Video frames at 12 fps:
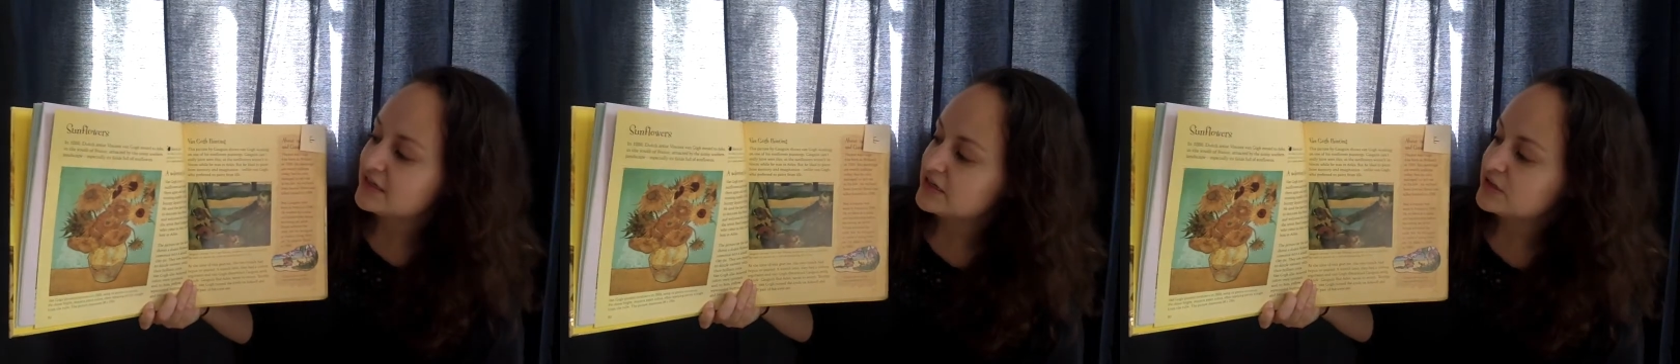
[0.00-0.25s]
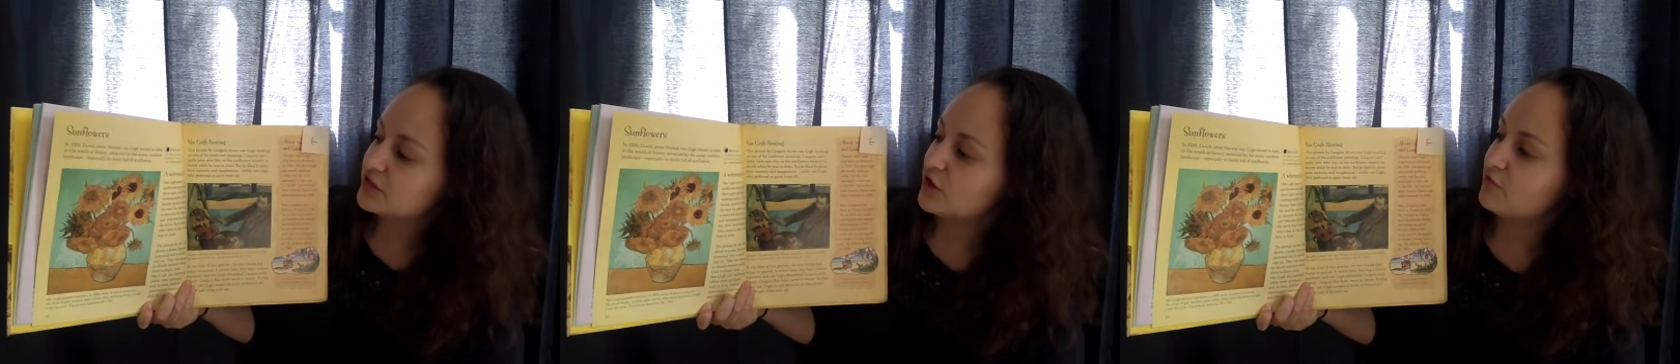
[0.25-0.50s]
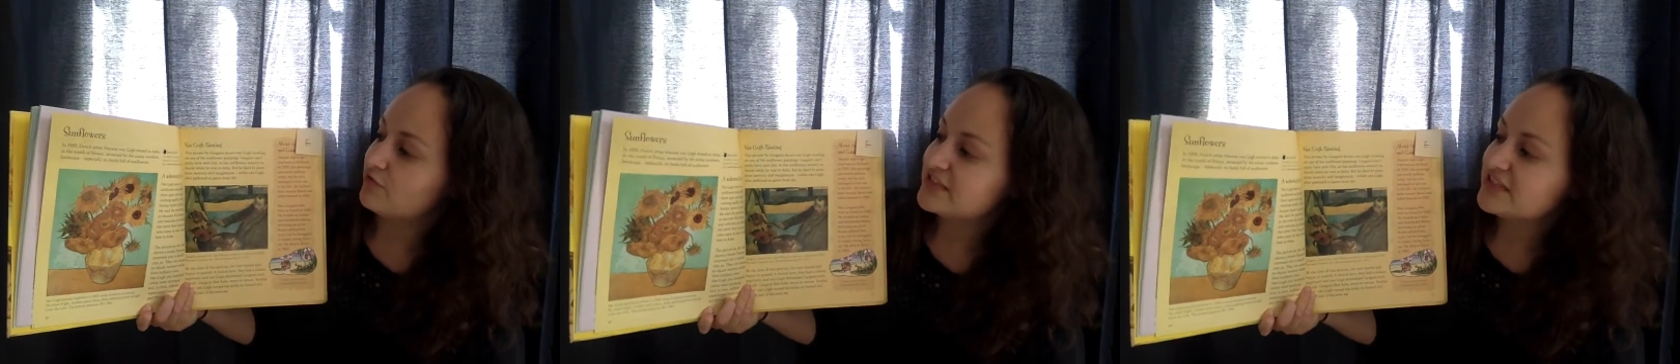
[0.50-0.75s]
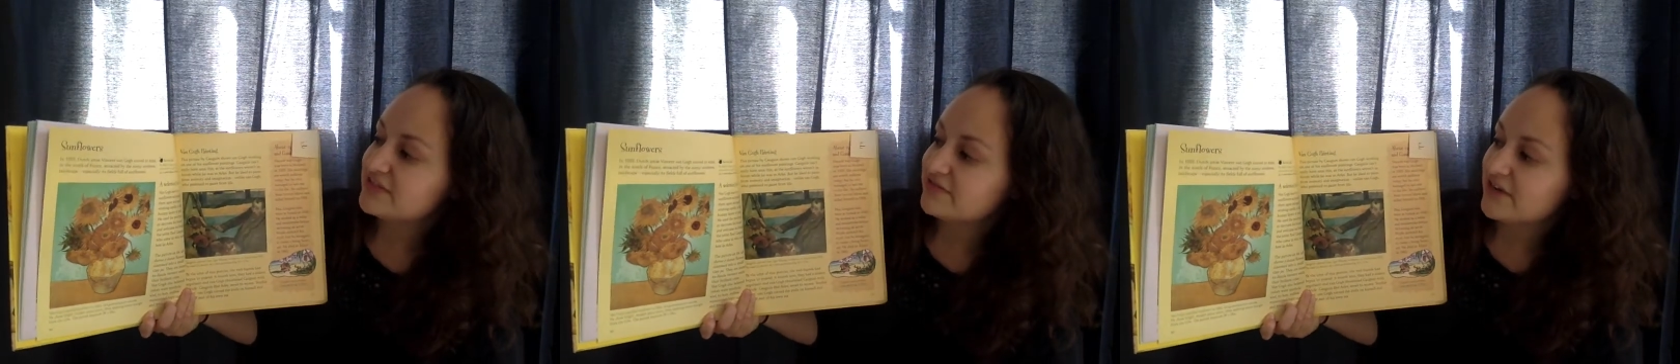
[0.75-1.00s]
So
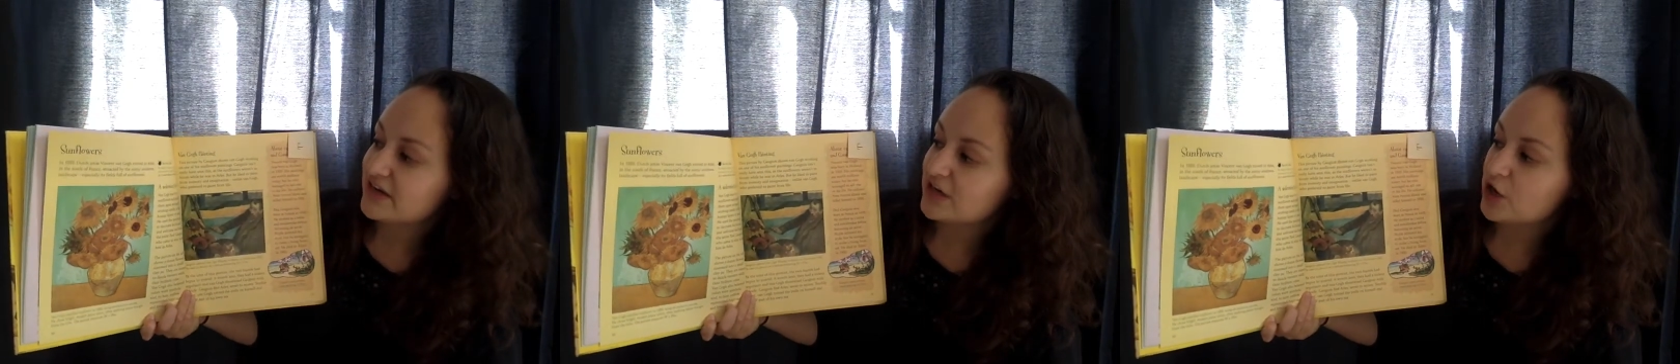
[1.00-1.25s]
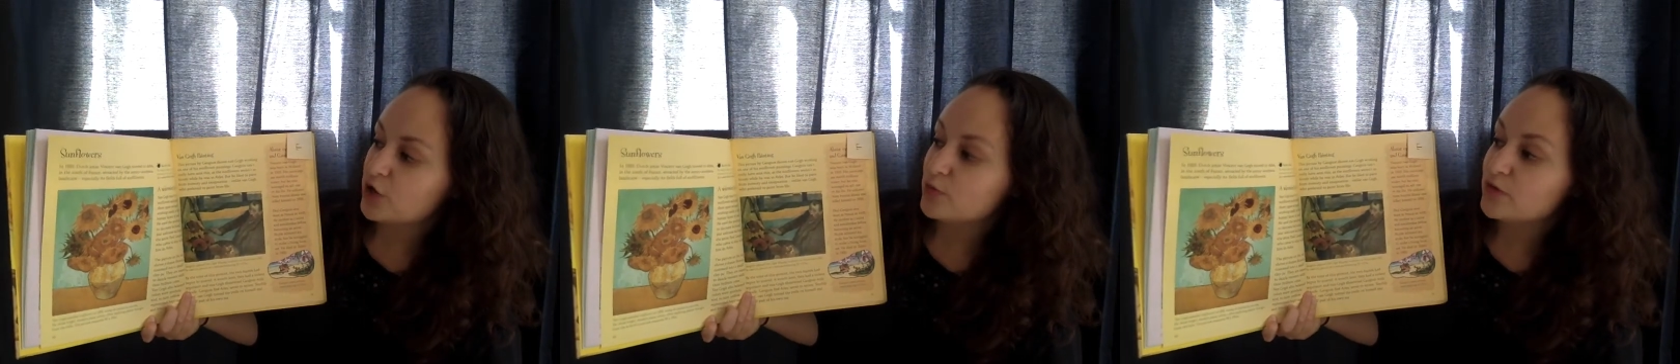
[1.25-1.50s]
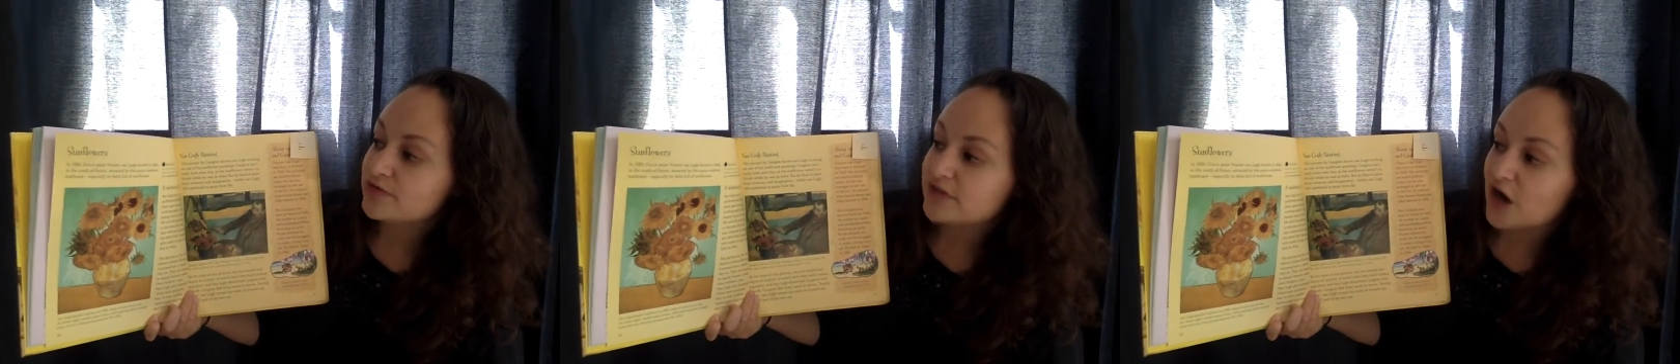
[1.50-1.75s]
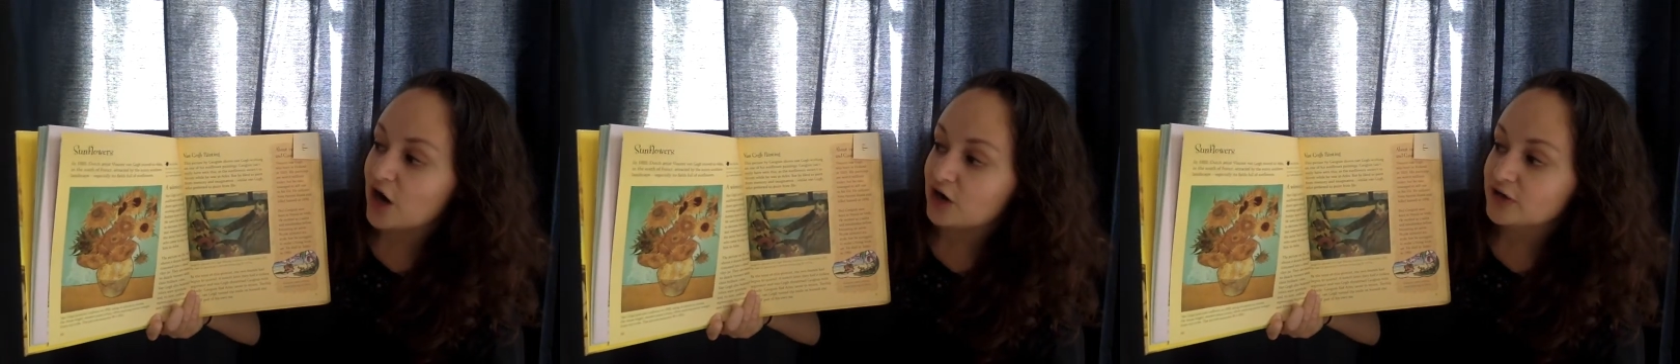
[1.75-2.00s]
Vincent van Gogh moved to
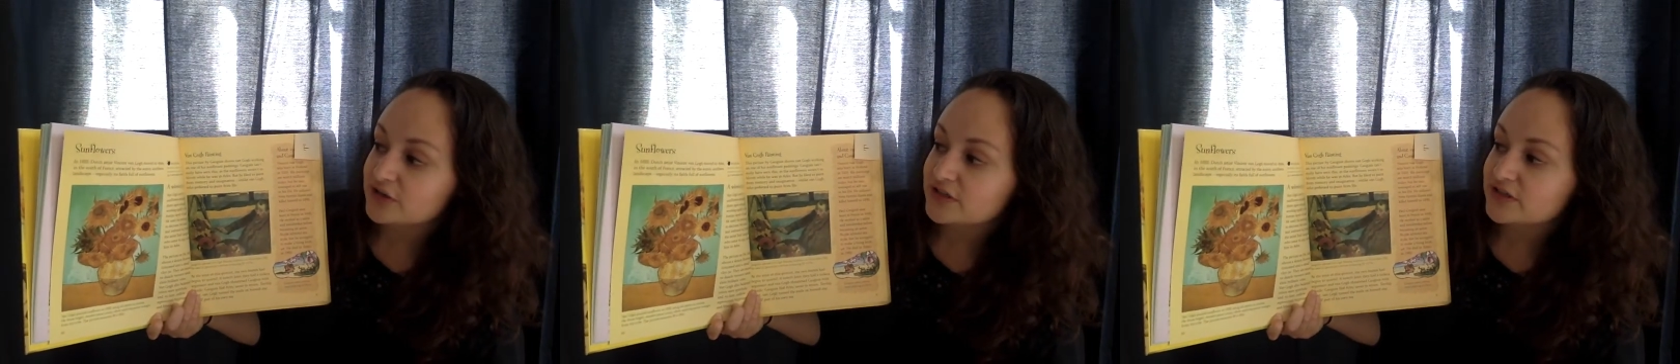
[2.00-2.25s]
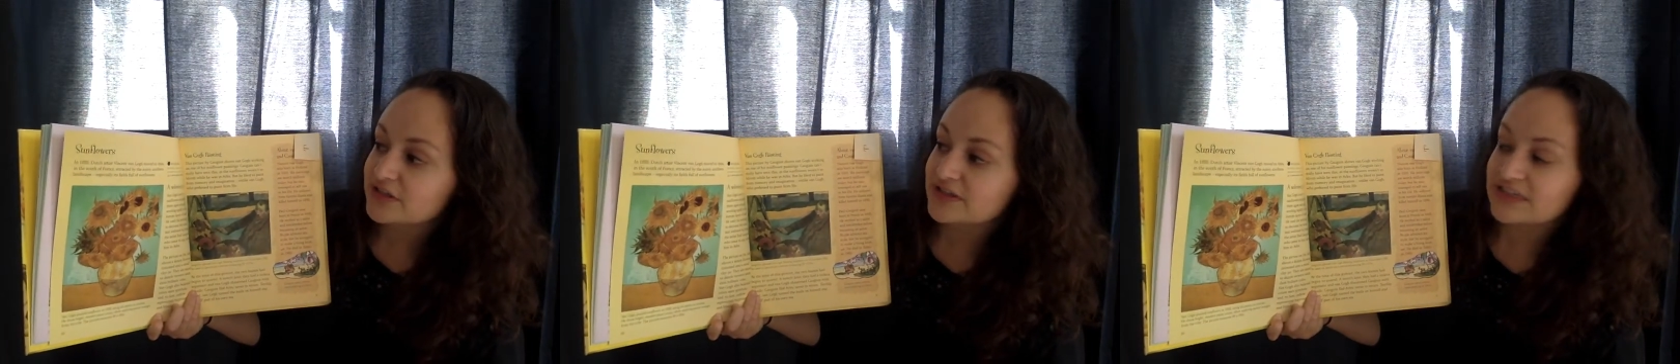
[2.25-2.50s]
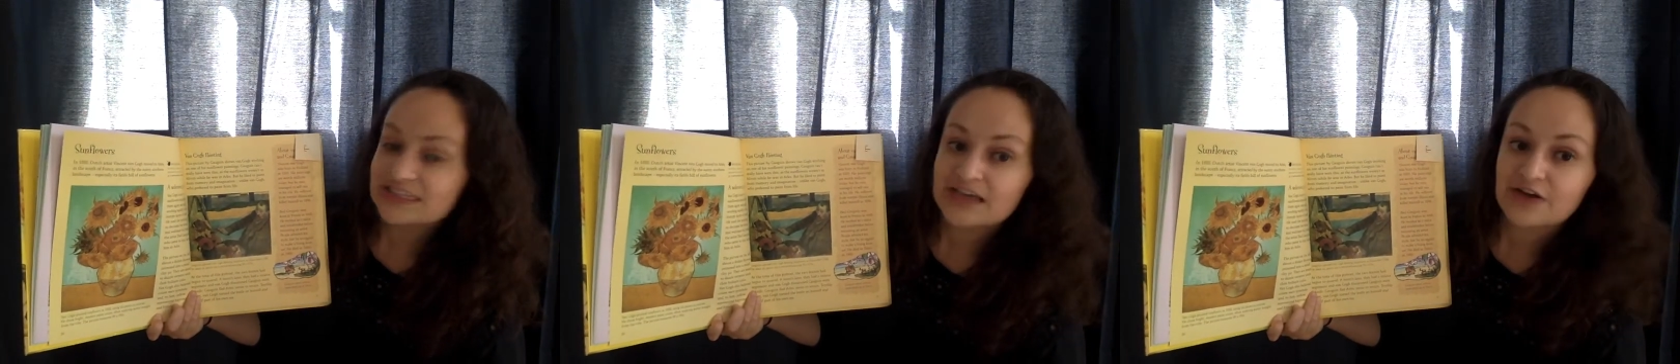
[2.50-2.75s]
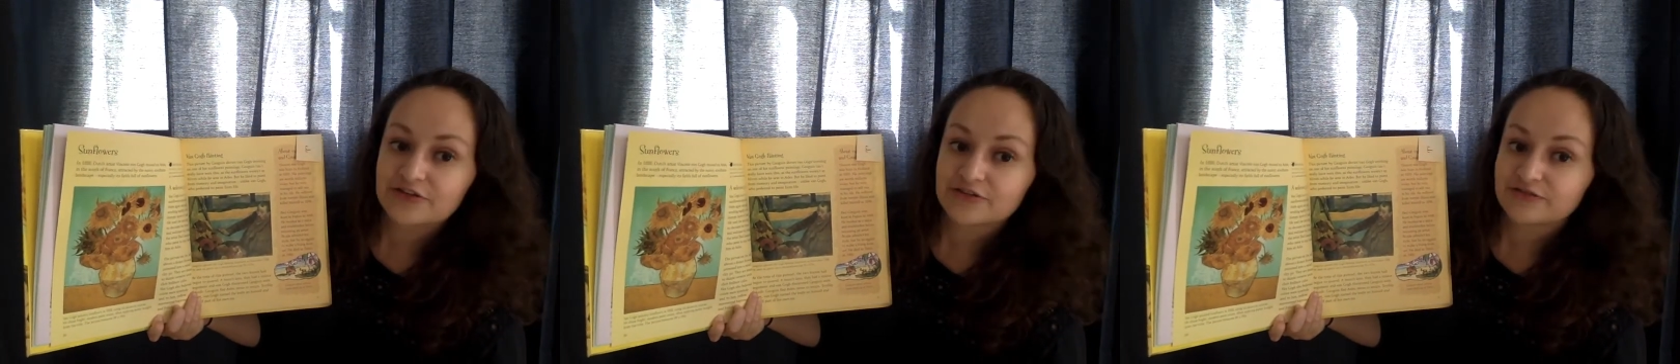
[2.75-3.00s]
Arles in the
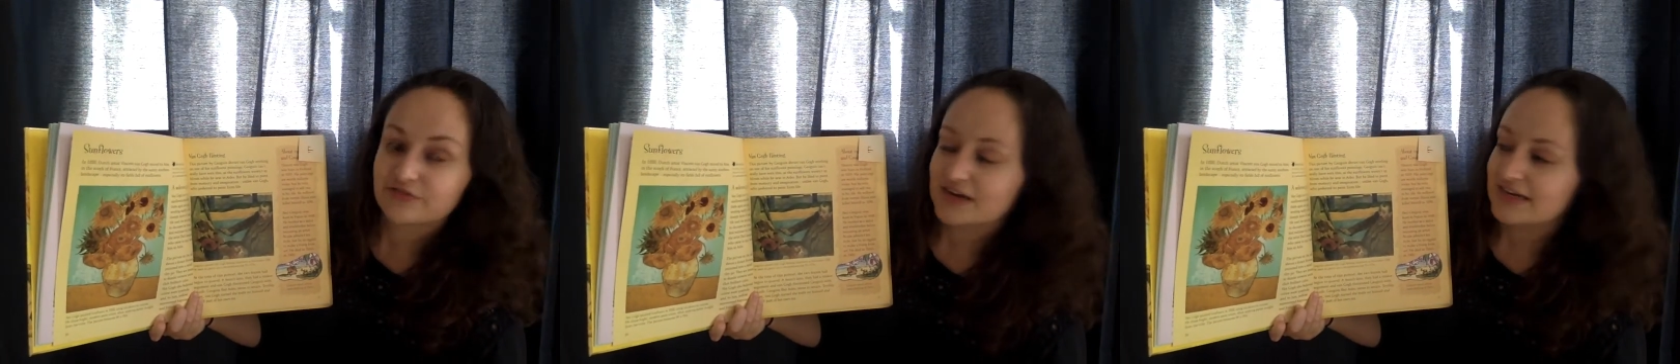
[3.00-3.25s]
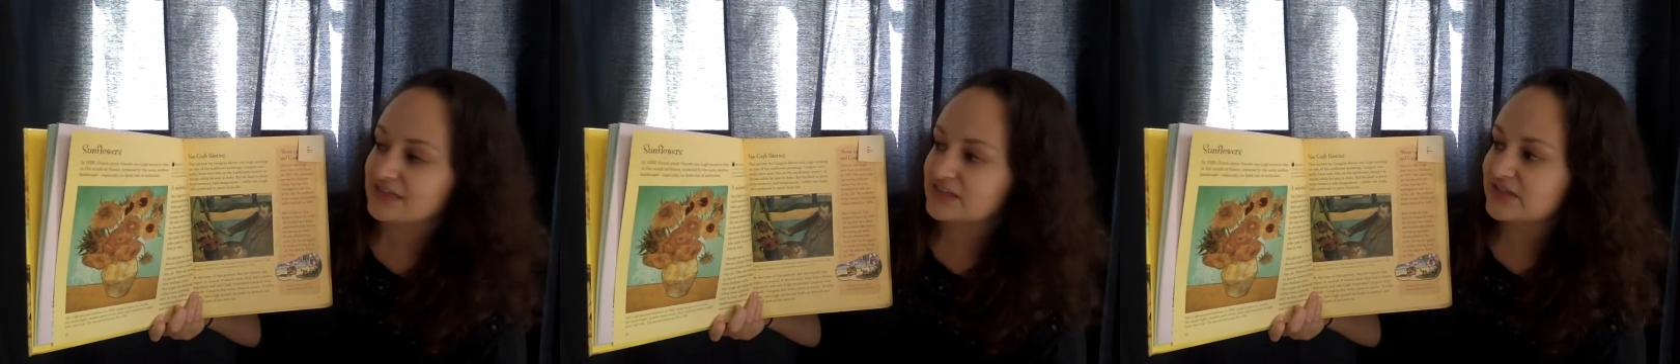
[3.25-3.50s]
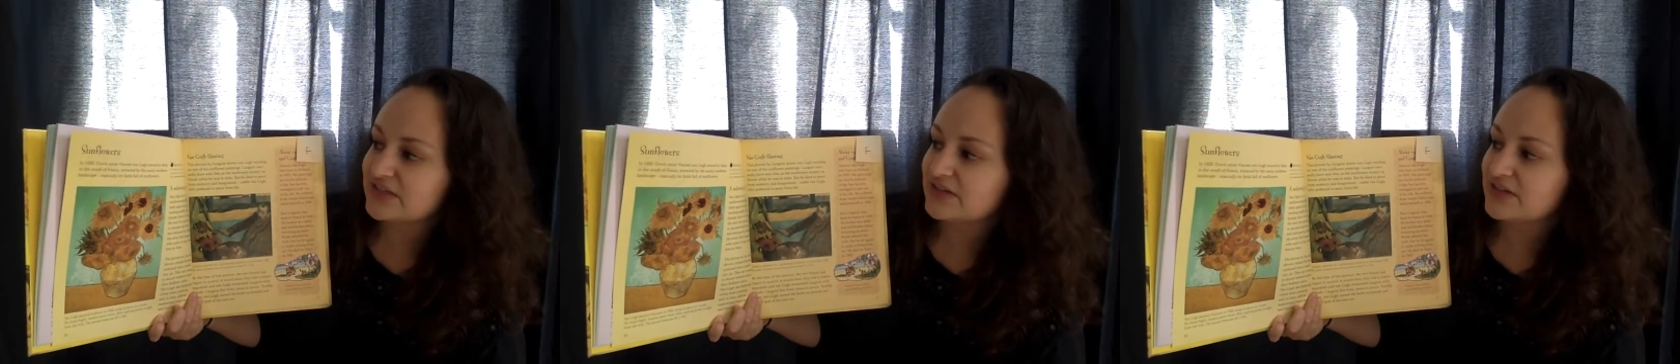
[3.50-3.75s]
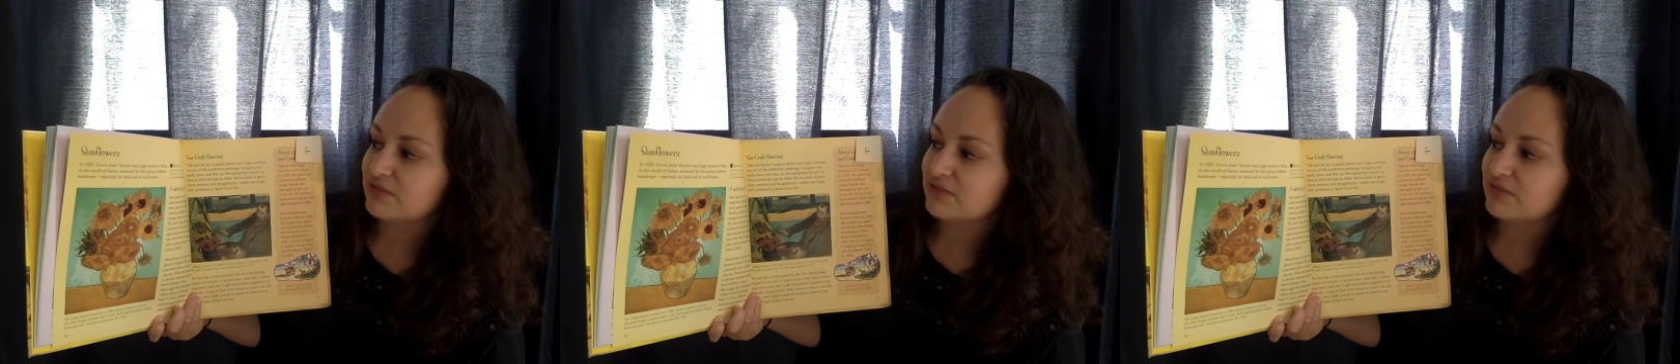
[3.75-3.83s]
south of France,